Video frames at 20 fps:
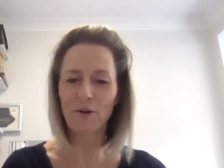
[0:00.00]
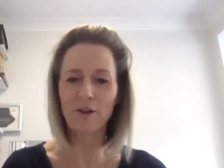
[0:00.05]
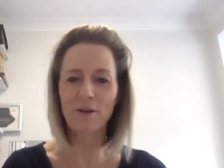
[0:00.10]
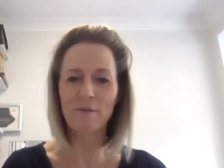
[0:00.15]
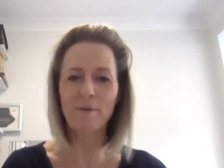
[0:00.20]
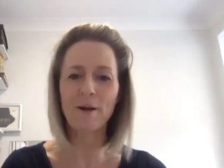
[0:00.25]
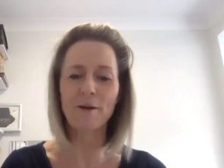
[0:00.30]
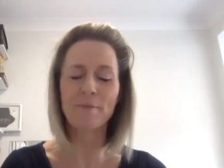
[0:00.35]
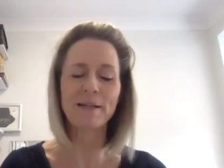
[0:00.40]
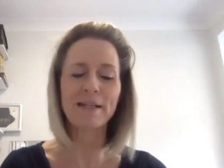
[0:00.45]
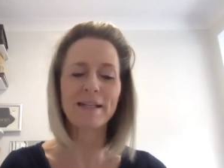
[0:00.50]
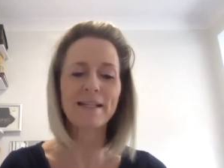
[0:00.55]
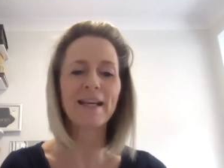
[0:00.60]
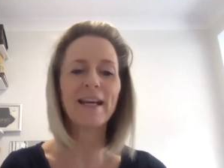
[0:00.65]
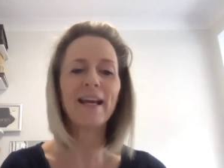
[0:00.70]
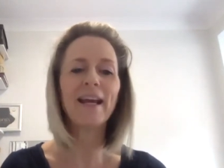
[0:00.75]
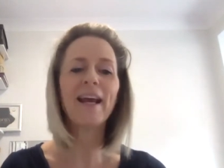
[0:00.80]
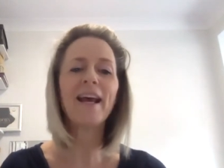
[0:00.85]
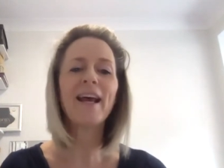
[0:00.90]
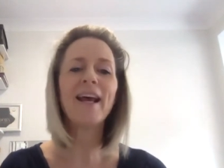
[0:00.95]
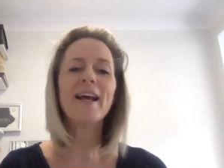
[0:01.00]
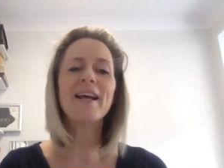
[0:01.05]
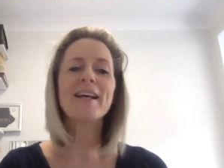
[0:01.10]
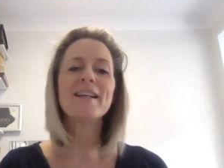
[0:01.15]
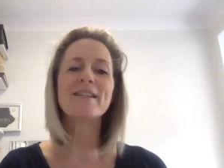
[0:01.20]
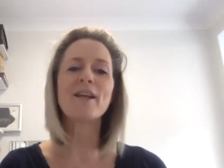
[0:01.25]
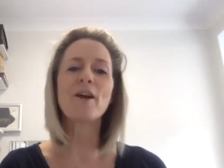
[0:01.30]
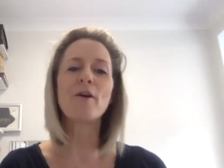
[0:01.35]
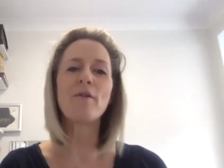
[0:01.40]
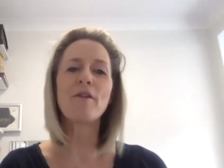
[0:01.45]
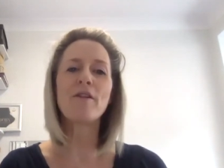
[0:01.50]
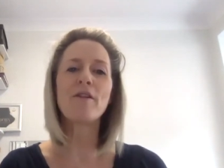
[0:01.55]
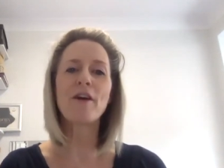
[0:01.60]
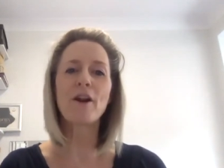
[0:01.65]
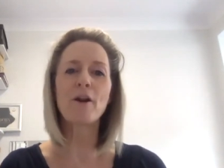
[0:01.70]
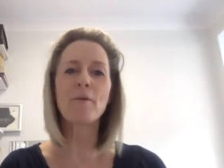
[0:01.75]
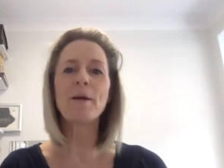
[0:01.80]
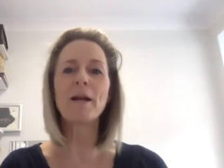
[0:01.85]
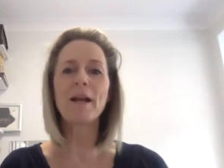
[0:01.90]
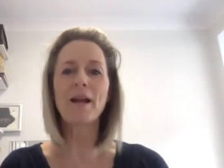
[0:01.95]
at the moment. So
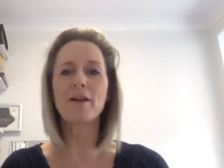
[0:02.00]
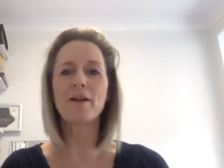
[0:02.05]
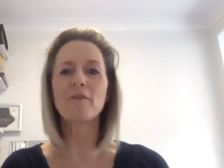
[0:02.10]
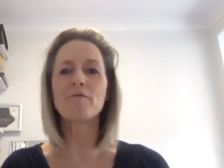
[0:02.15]
Therapy Learning